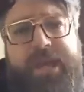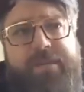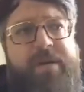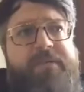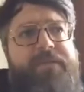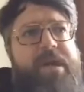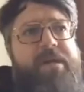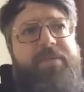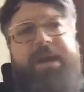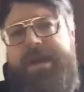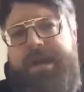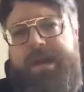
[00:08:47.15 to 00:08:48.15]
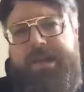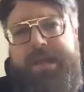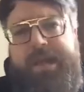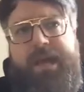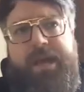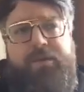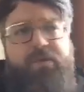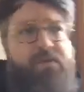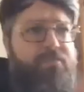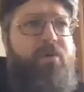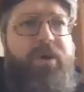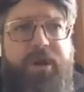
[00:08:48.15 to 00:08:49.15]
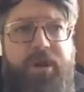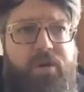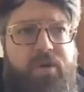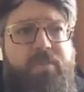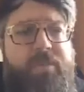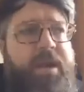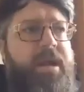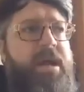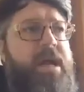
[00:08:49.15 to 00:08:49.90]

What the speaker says: and my family had nothing, and it was a broken home, and